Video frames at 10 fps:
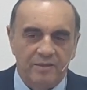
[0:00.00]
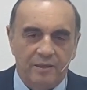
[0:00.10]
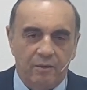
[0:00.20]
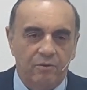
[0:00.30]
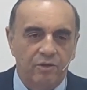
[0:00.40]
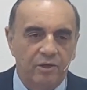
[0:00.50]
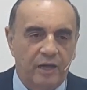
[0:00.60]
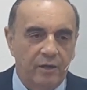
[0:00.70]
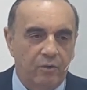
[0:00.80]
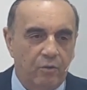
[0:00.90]
acted in
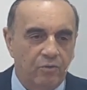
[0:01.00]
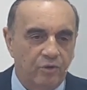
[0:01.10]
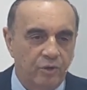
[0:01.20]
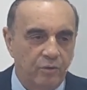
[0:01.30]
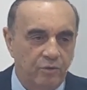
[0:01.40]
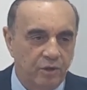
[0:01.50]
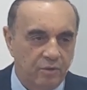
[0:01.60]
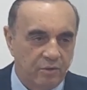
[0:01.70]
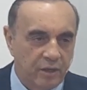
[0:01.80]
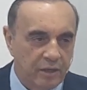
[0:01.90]
an amazing way
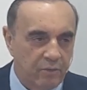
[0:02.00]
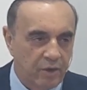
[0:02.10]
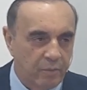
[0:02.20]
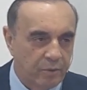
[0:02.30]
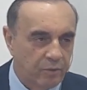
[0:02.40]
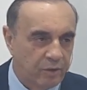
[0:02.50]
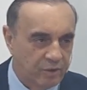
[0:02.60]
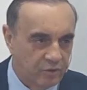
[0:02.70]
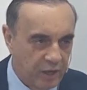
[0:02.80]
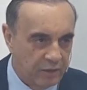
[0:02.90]
in the
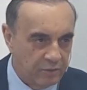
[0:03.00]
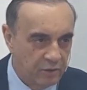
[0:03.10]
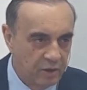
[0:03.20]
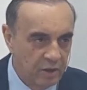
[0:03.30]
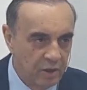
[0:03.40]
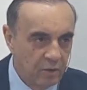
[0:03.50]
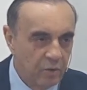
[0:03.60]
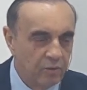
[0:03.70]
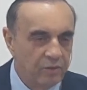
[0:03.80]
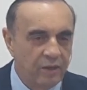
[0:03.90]
Council of
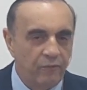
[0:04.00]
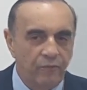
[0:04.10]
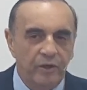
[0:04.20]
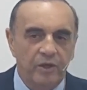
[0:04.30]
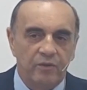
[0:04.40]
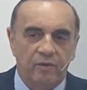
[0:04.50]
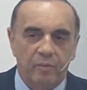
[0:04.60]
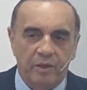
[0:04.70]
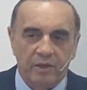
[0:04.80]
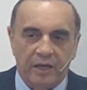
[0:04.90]
Jerusalem in chapter
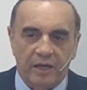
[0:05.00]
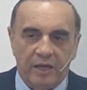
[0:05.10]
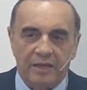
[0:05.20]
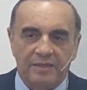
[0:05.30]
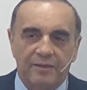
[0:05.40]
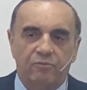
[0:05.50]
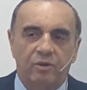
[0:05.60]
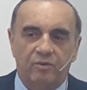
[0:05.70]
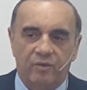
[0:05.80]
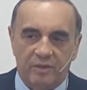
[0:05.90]
15 of
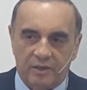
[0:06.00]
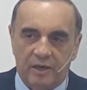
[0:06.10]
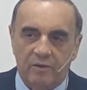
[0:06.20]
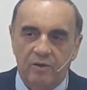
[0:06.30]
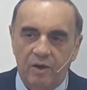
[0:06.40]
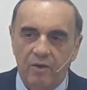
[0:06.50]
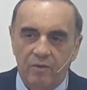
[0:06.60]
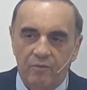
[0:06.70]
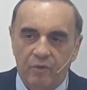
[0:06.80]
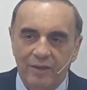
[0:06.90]
Acts, when
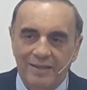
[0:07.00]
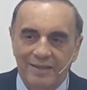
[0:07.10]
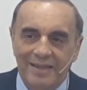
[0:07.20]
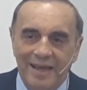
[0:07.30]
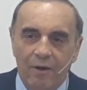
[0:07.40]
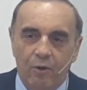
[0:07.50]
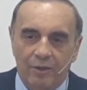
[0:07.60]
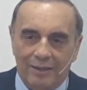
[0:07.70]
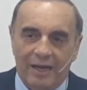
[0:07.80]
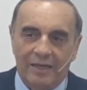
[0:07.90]
definitely
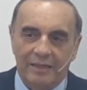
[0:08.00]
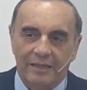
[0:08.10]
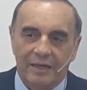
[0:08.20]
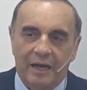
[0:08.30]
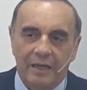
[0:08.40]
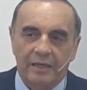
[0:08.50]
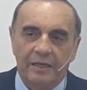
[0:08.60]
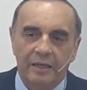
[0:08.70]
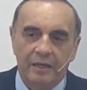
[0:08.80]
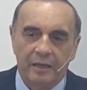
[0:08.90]
action of the enemy
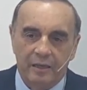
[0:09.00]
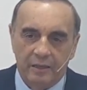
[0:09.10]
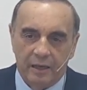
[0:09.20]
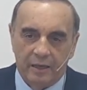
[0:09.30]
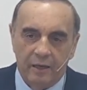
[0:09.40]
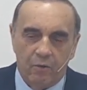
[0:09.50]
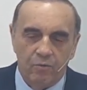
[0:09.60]
was defeated